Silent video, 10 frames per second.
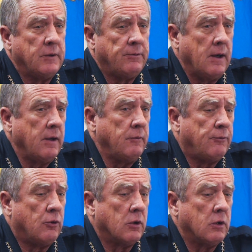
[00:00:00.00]
The fine
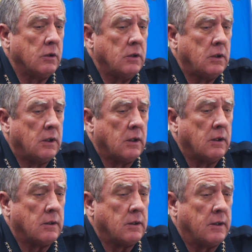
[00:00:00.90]
for
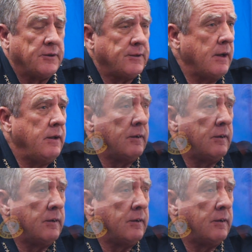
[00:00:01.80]
a cite